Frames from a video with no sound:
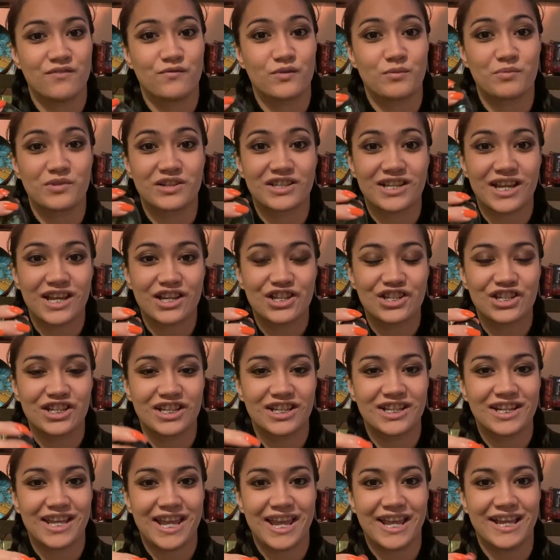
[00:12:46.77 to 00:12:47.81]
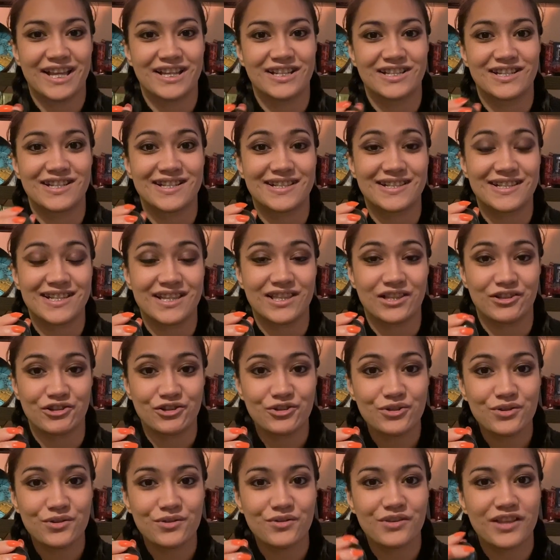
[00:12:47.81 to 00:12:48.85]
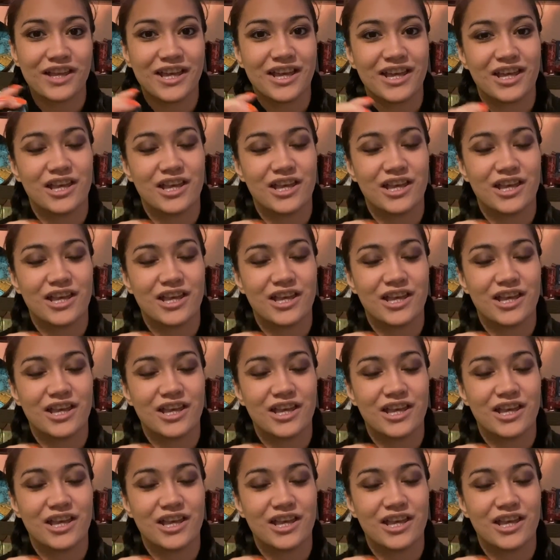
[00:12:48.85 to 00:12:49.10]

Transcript: for protection and to see the truth,